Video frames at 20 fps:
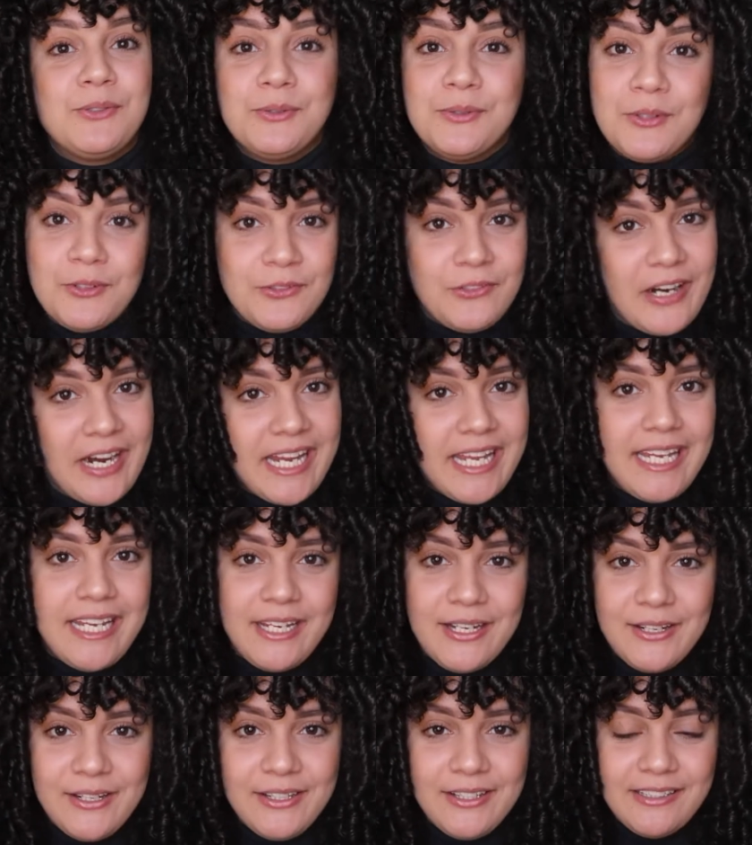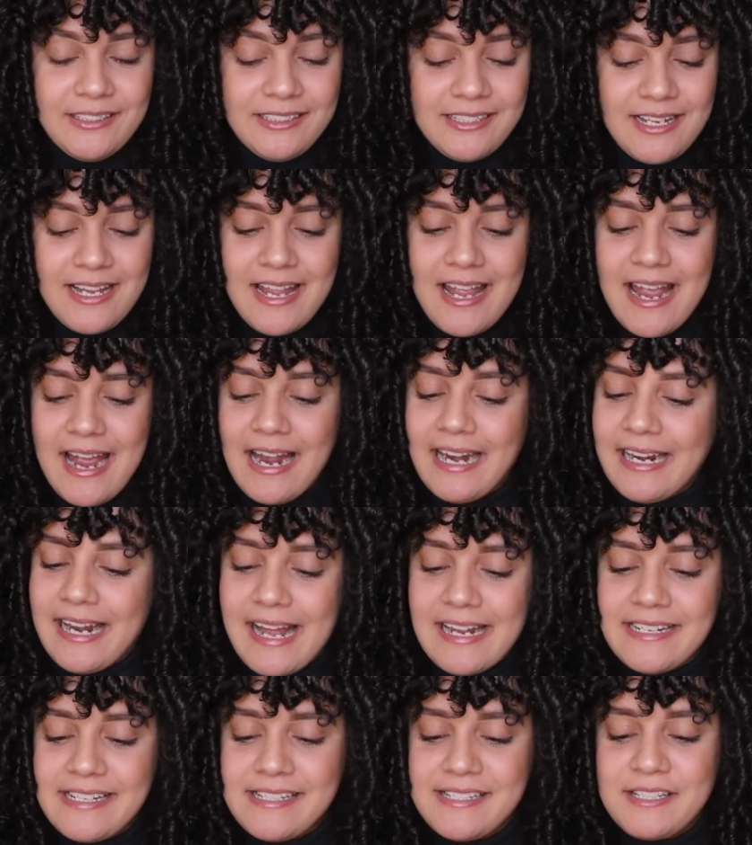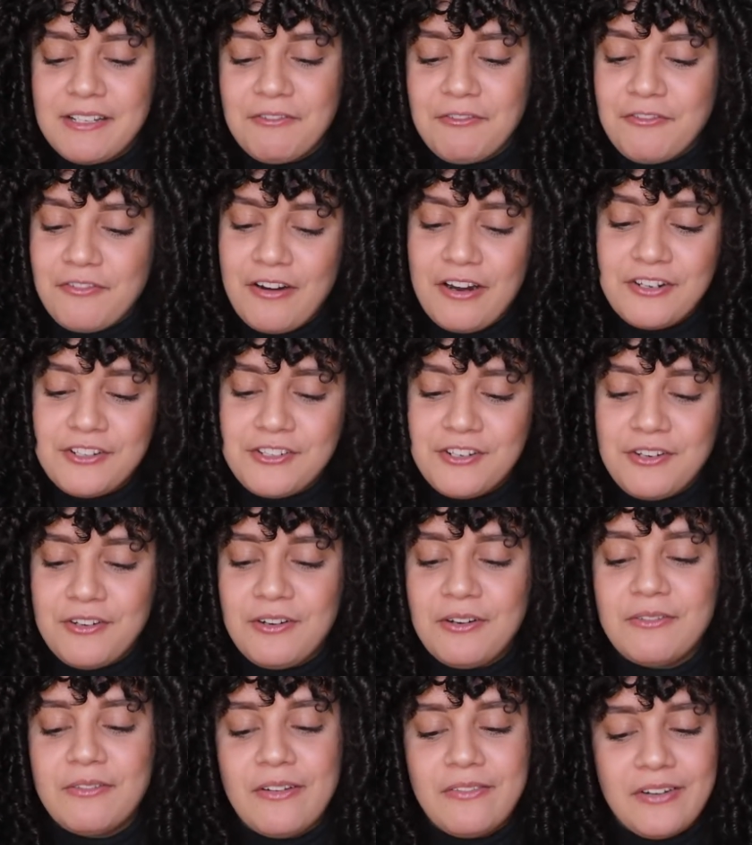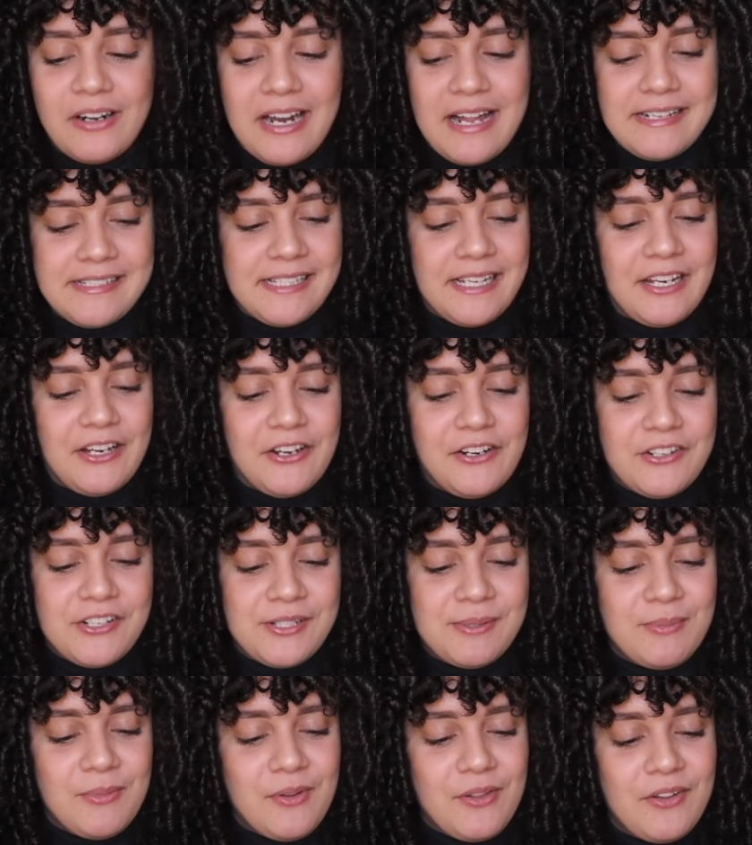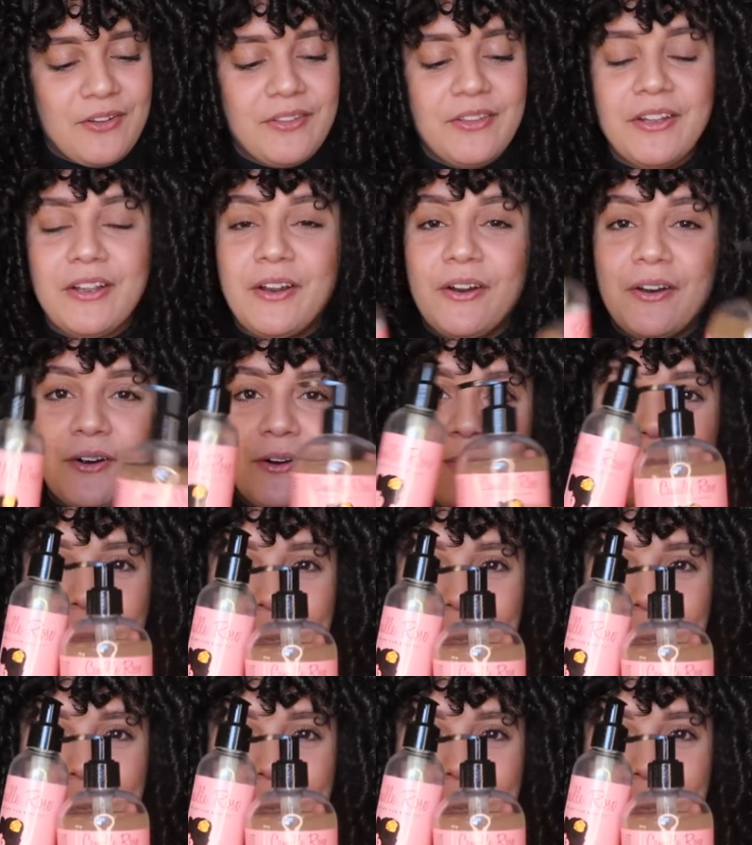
duo right here and that is the fresh curl revitalizing hair smoother and the curl